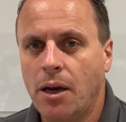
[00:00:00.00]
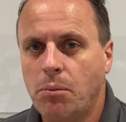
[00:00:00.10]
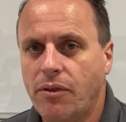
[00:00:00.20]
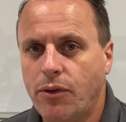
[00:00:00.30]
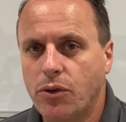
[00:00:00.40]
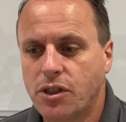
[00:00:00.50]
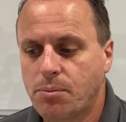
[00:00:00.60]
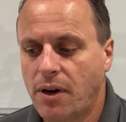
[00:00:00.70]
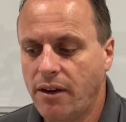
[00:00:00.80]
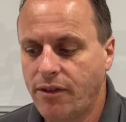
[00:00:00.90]
before the
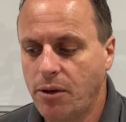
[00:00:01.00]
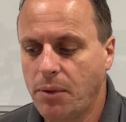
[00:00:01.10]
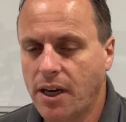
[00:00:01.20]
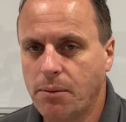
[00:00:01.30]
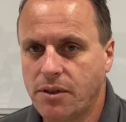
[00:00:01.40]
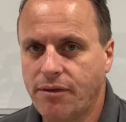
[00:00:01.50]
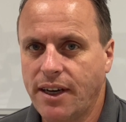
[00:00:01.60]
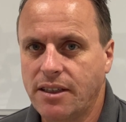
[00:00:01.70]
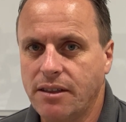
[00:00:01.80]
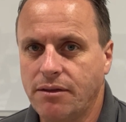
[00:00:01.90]
spray foam becomes
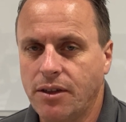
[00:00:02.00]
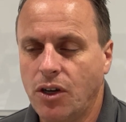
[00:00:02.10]
effective,